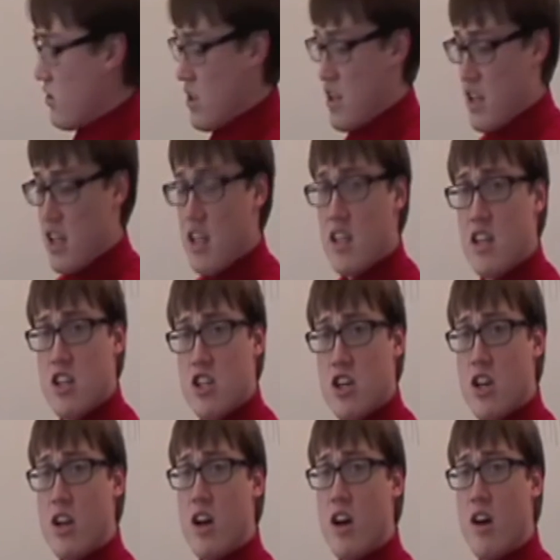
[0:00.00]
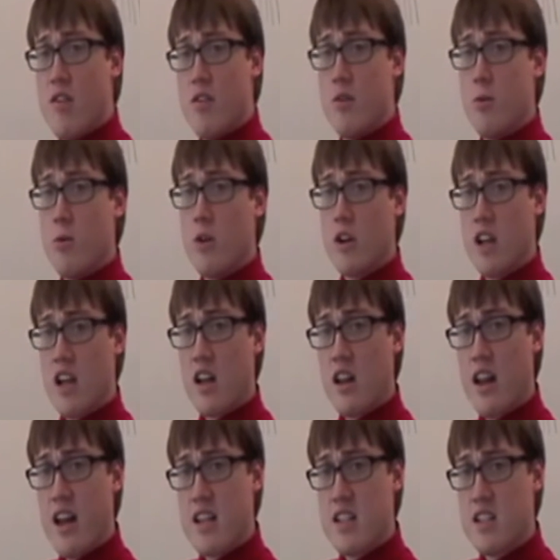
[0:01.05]
the condition of the working
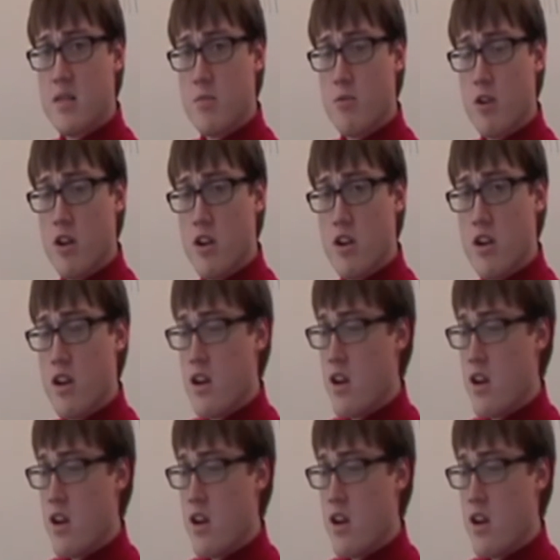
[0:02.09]
class in Britain